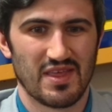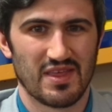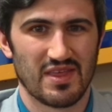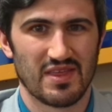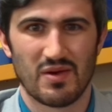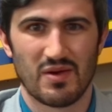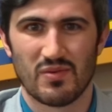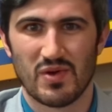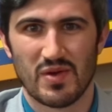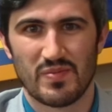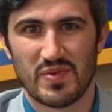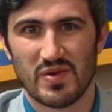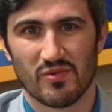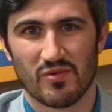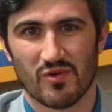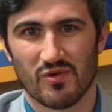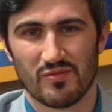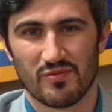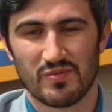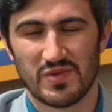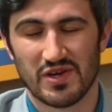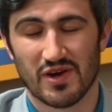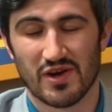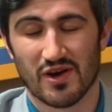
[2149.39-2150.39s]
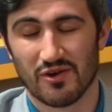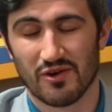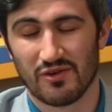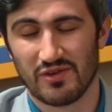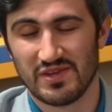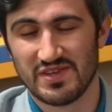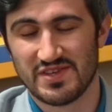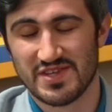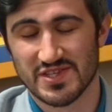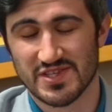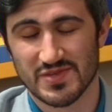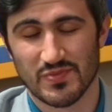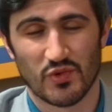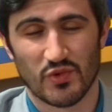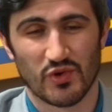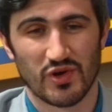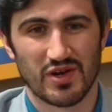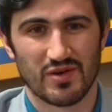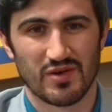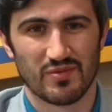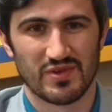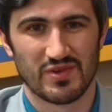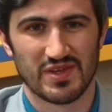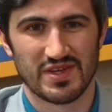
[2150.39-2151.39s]
That way people won't be utterly
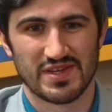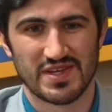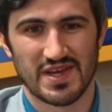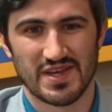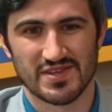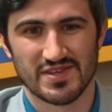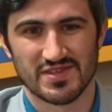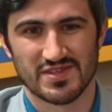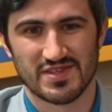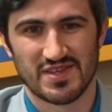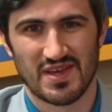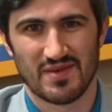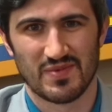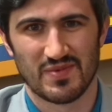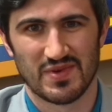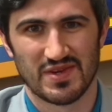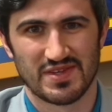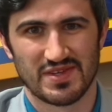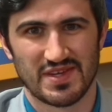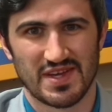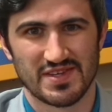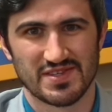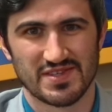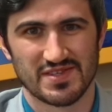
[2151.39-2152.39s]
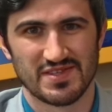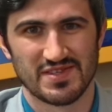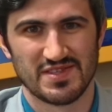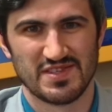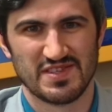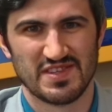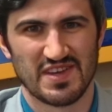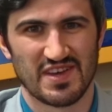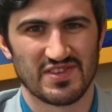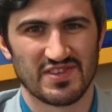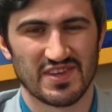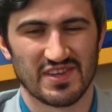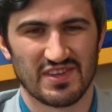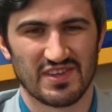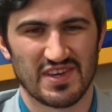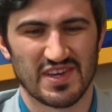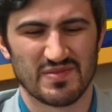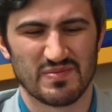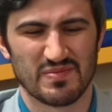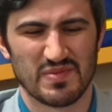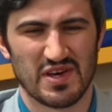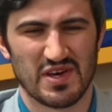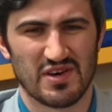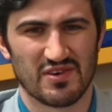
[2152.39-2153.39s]
disappointed when they take a sip and it tastes nothing
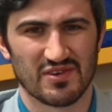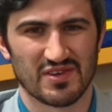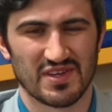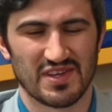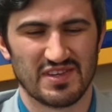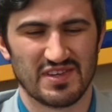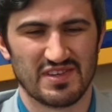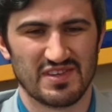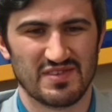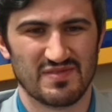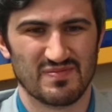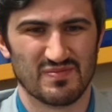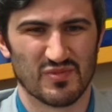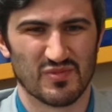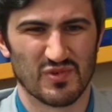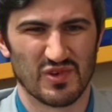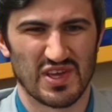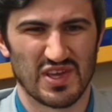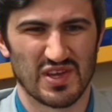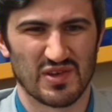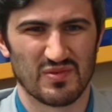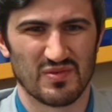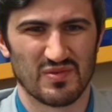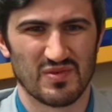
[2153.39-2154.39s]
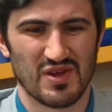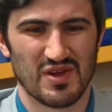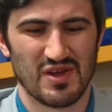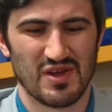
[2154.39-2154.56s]
like milk and more like